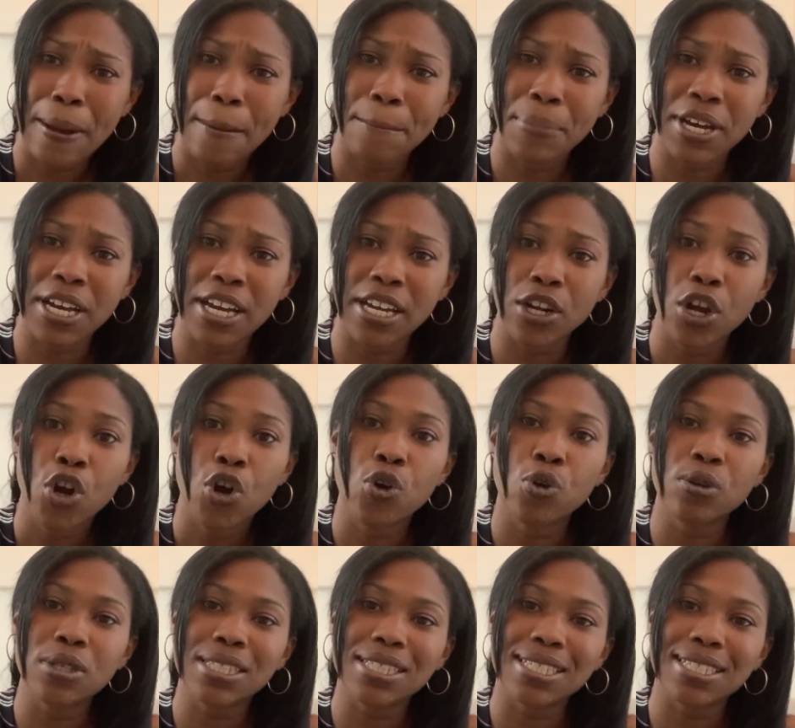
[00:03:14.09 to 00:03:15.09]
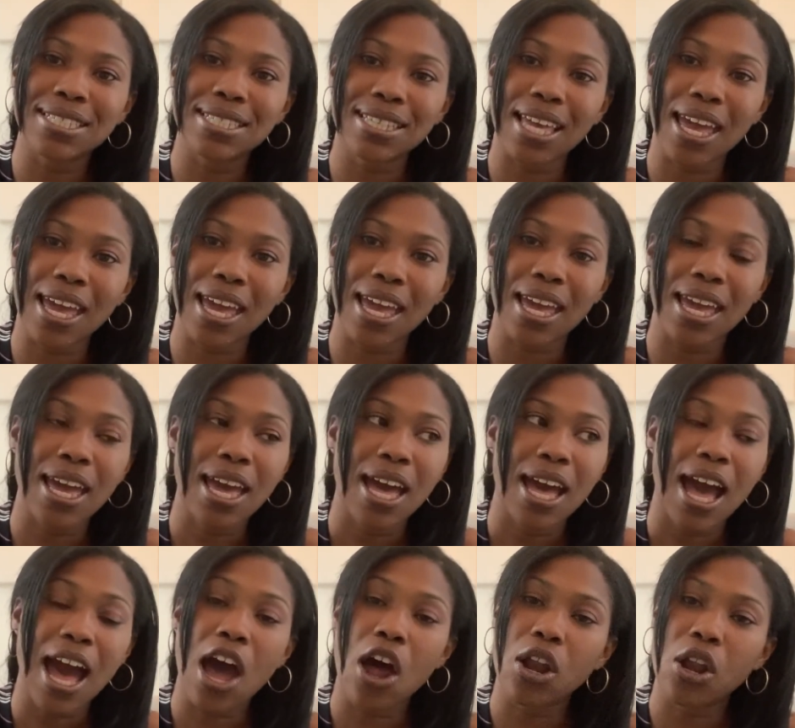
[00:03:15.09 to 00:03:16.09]
but who's to say
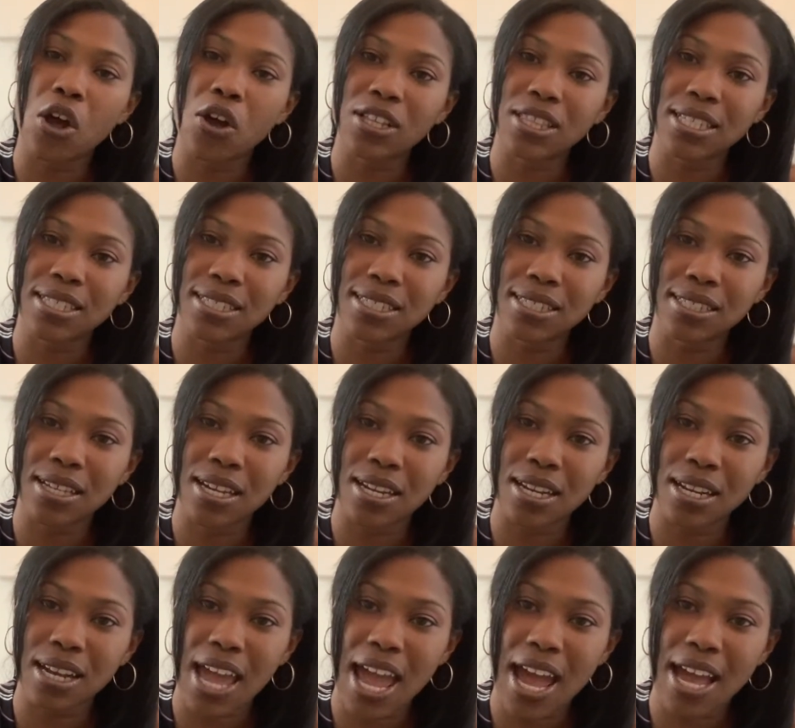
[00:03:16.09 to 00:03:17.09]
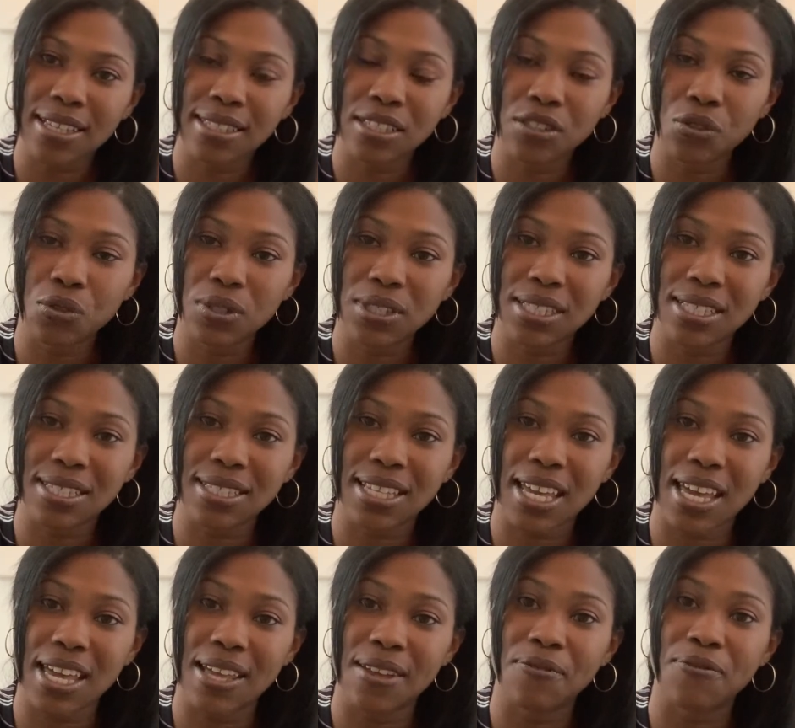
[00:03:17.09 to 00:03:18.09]
how long this is going to last, and who's to
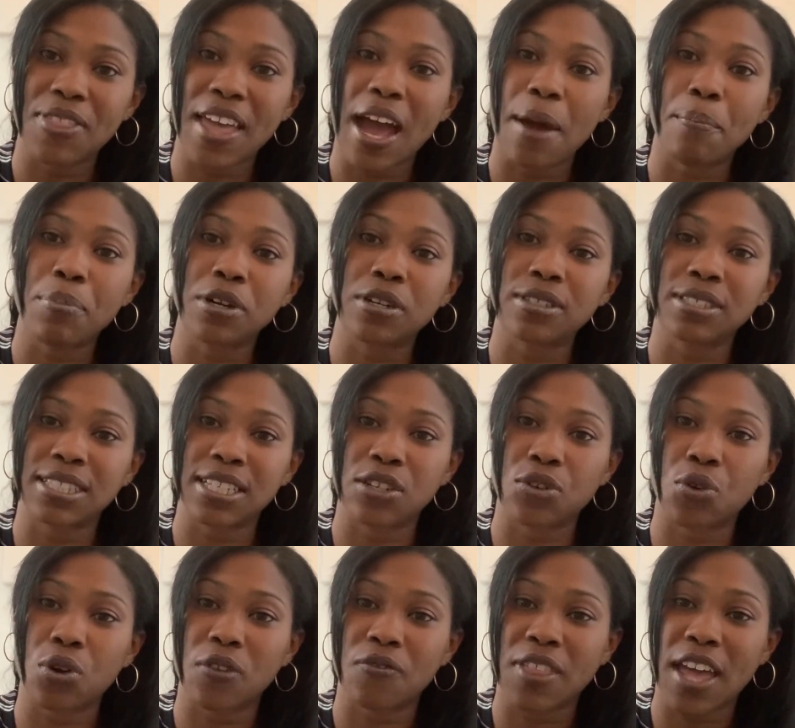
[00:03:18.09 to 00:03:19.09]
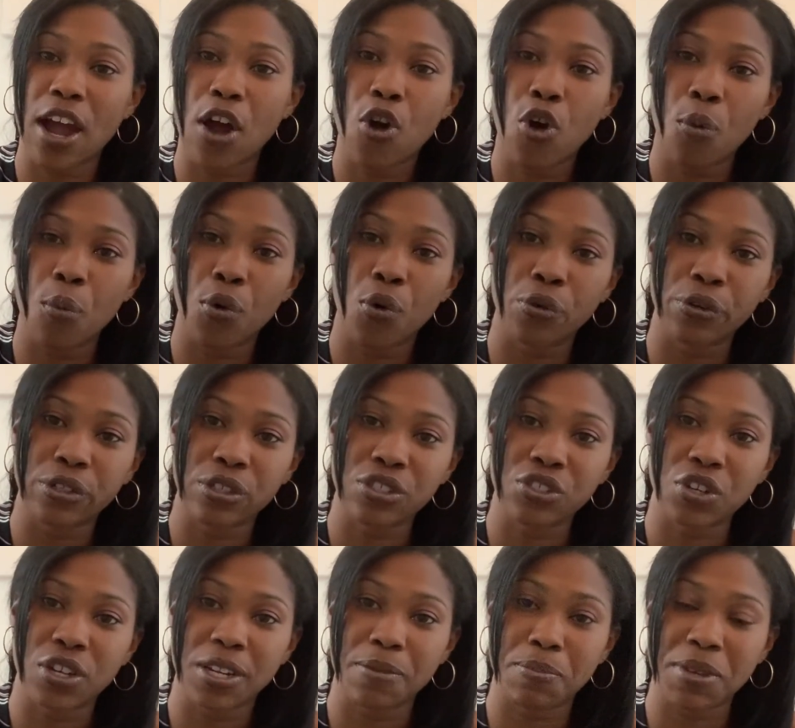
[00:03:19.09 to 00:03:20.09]
say if that person or if that homeowner is
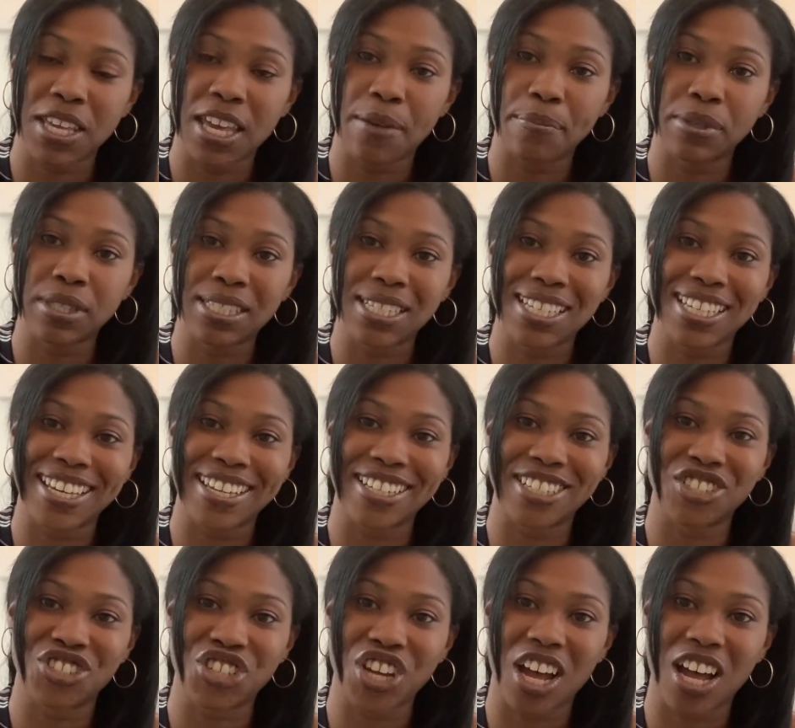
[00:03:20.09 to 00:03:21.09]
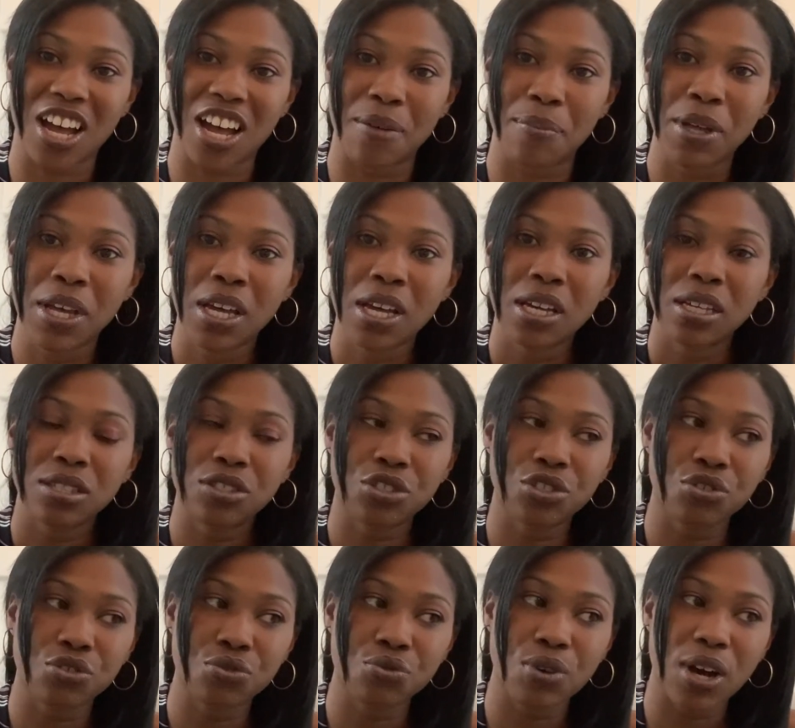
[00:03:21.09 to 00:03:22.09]
going to be able to get a job
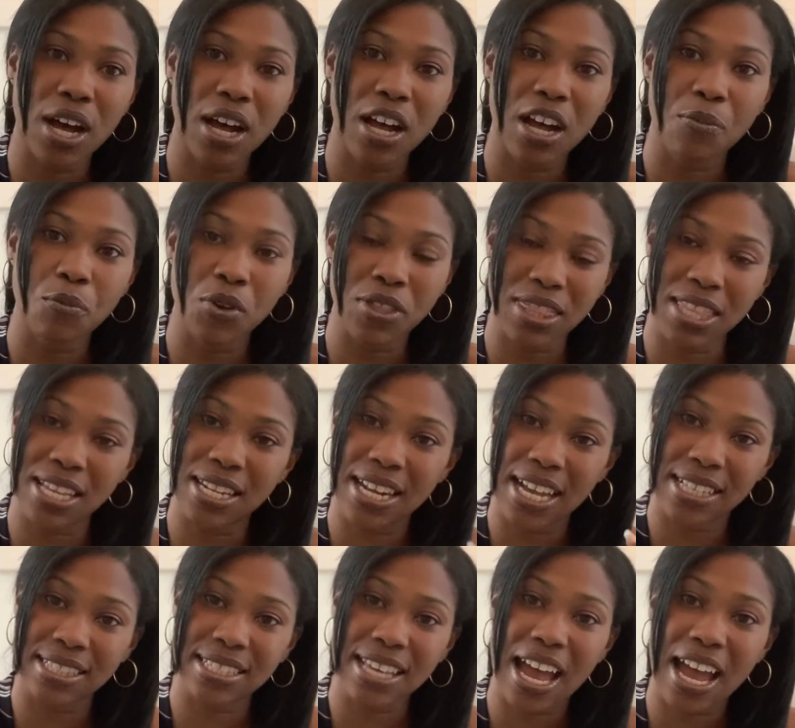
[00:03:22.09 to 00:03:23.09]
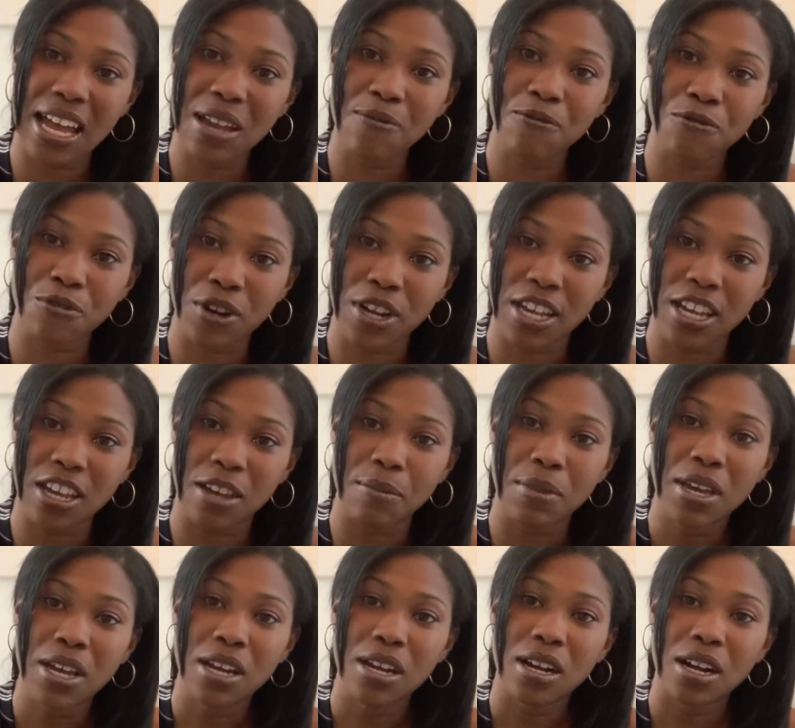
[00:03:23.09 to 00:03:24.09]
to within that time frame
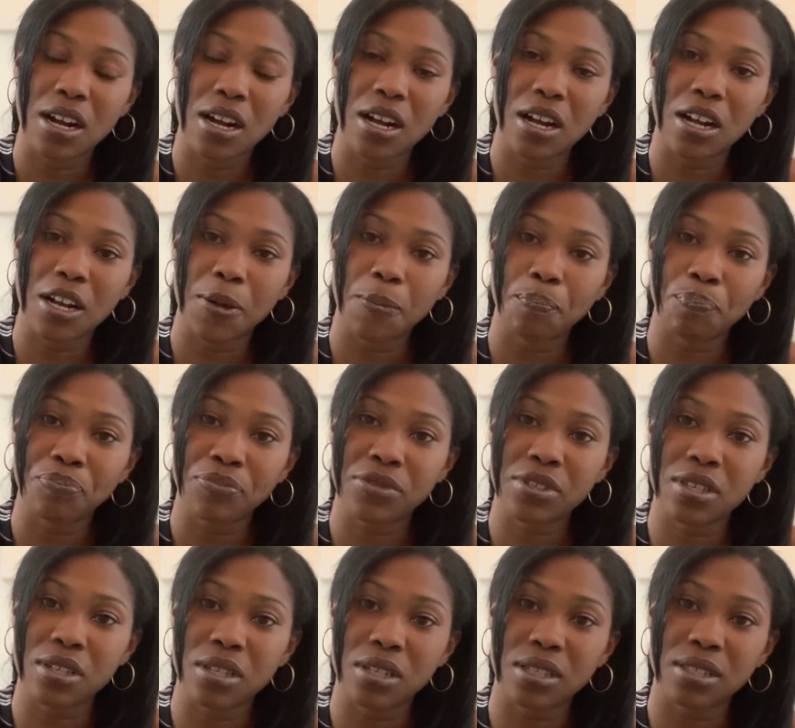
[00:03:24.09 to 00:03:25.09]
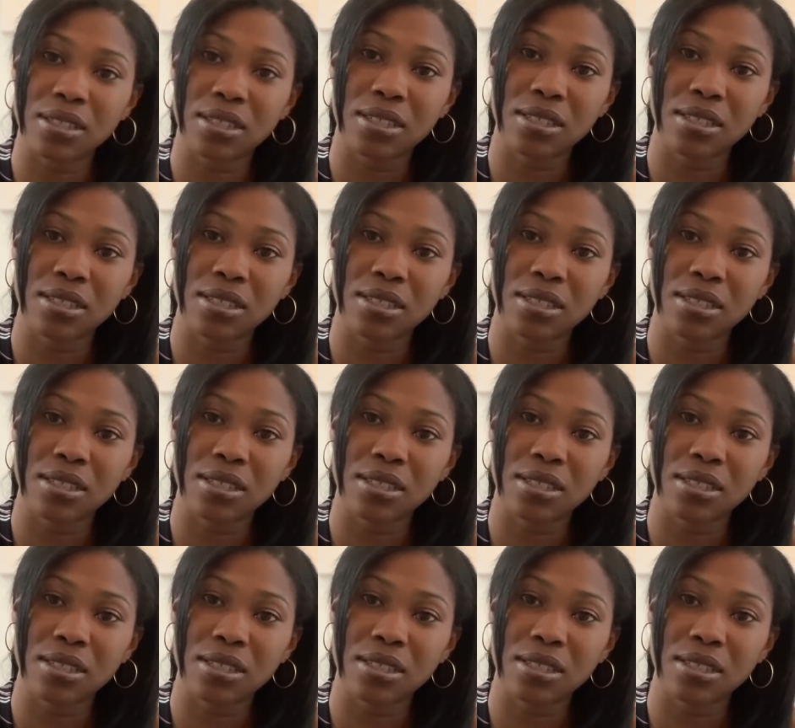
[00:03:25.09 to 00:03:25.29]
to